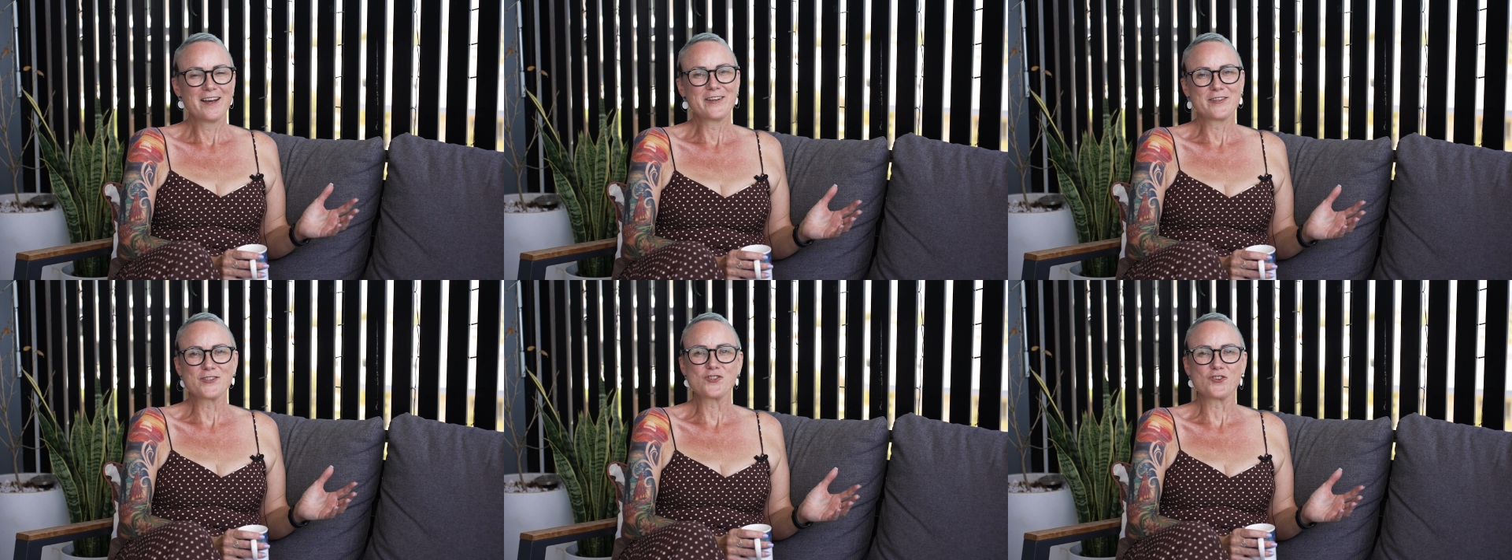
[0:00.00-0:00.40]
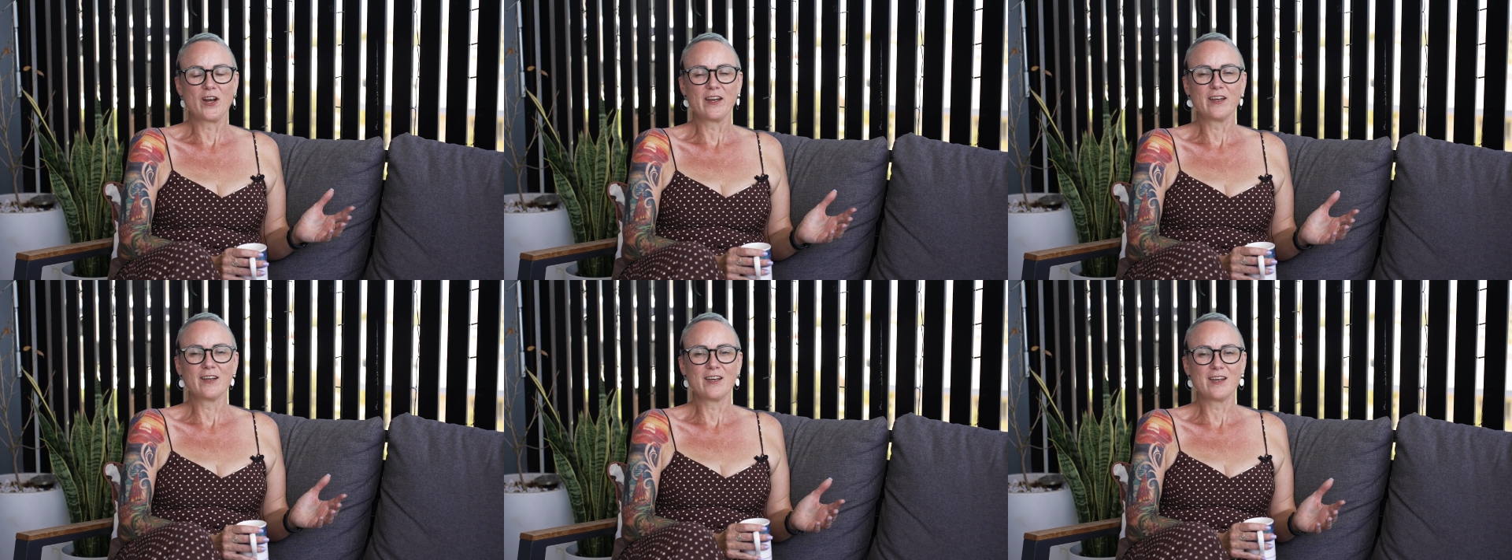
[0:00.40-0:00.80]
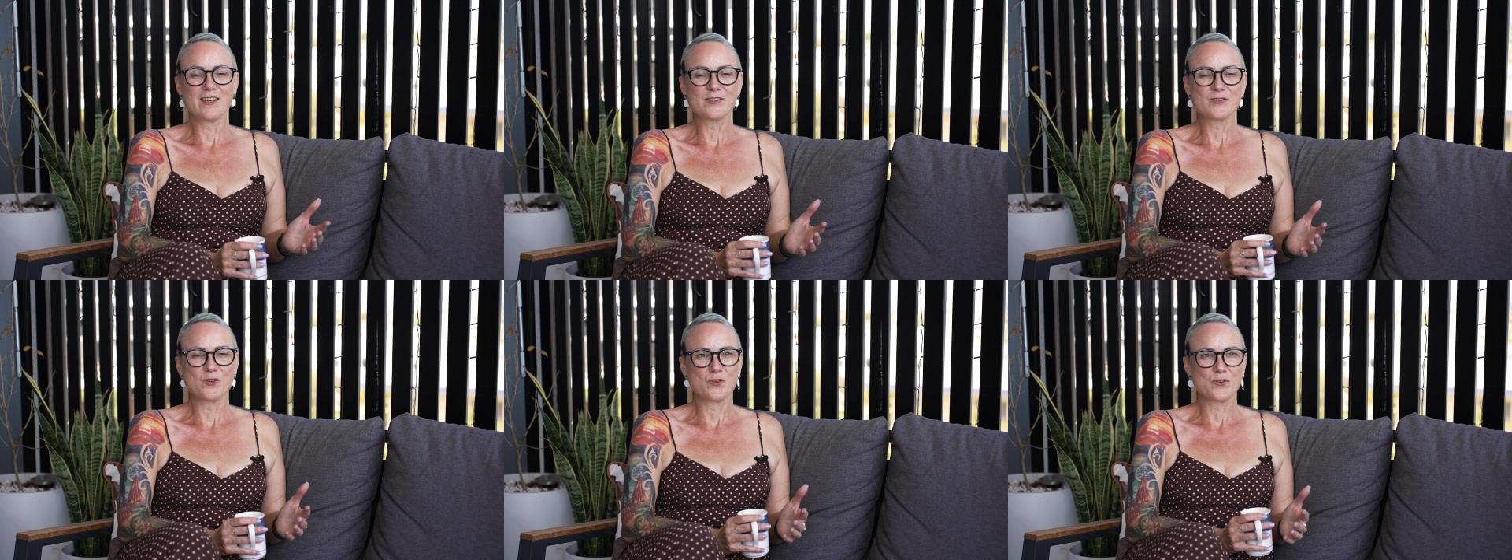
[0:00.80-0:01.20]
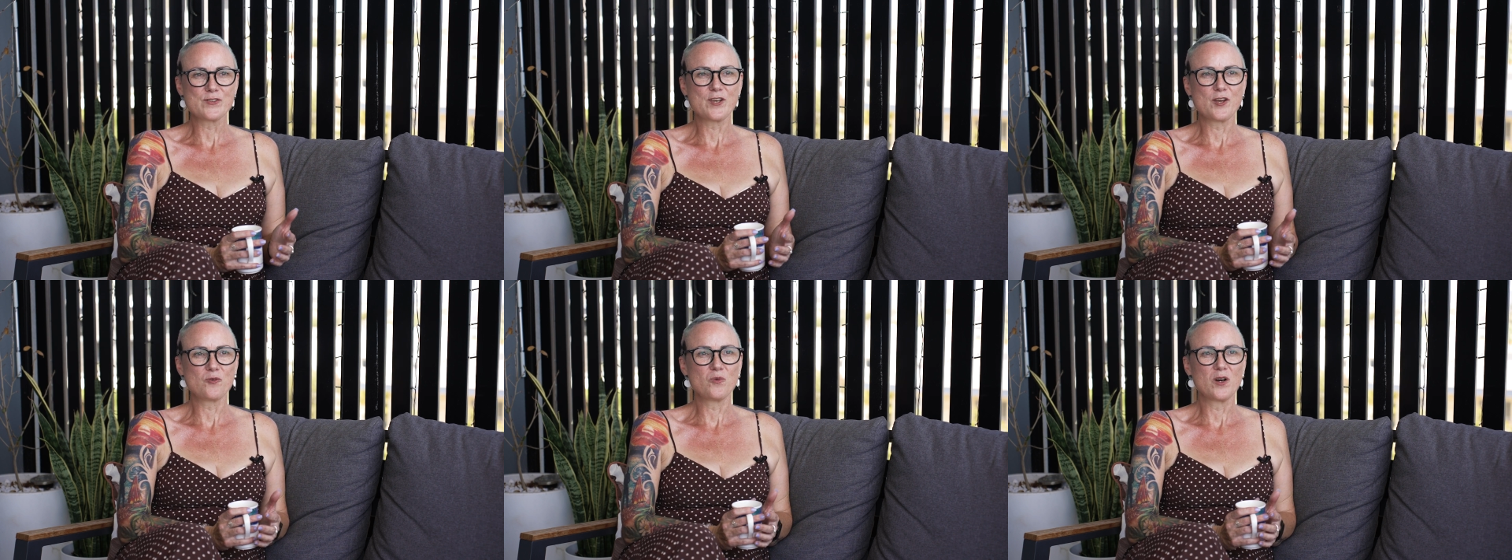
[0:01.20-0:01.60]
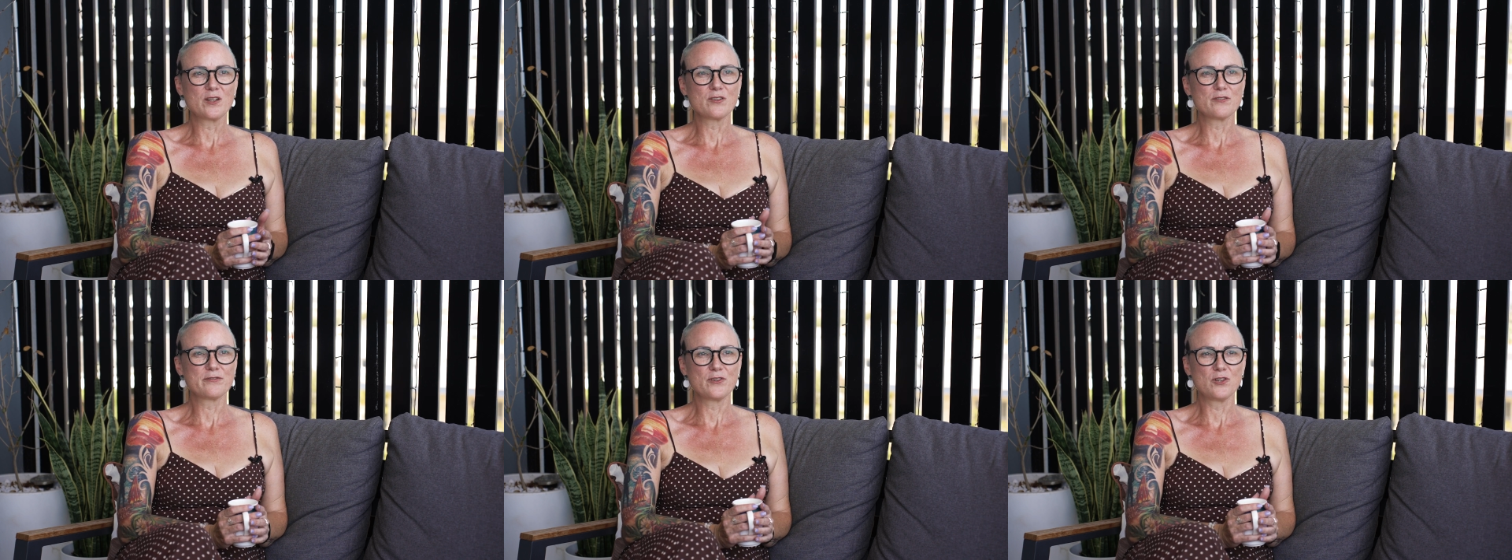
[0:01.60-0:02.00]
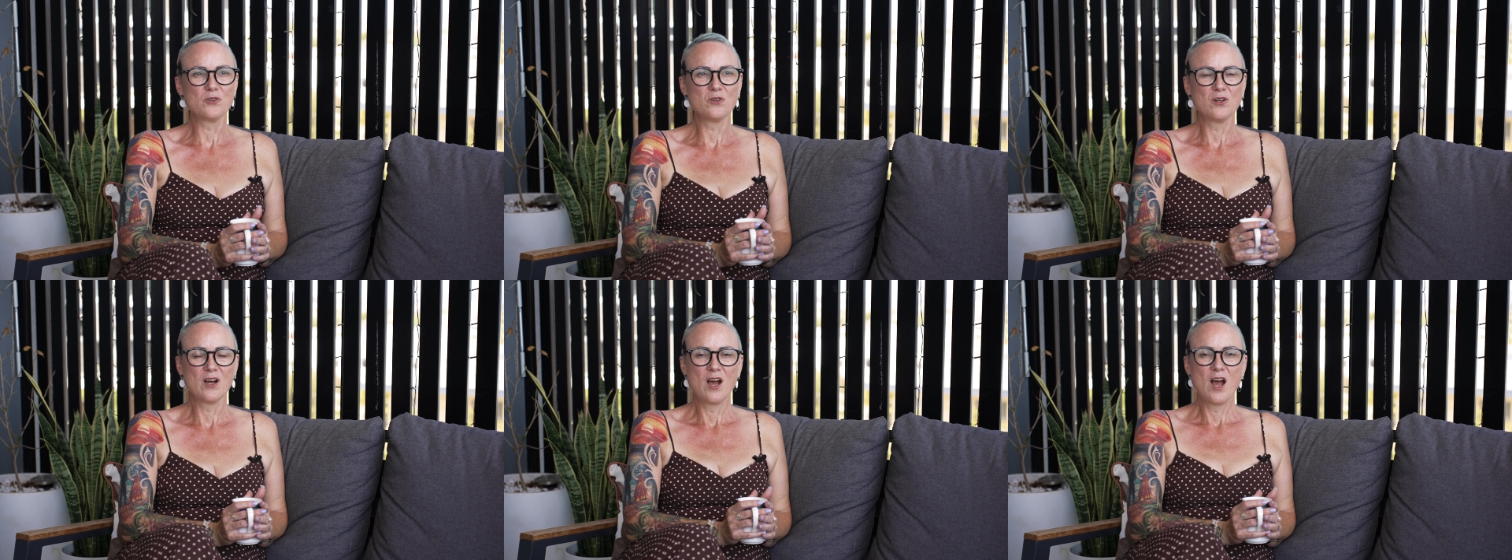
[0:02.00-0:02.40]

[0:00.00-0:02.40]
Australia is also wonderful.